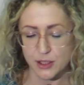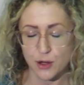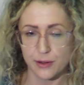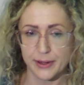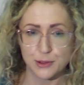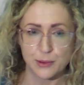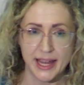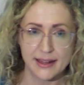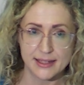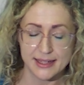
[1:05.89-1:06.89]
colorectal
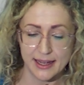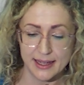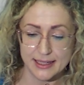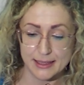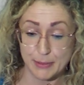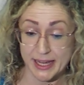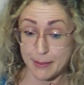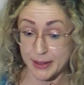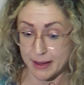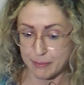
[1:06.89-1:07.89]
cancer is
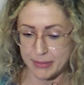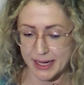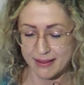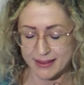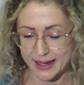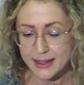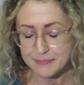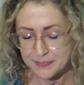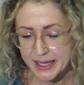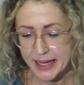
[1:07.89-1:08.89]
becoming a big thing.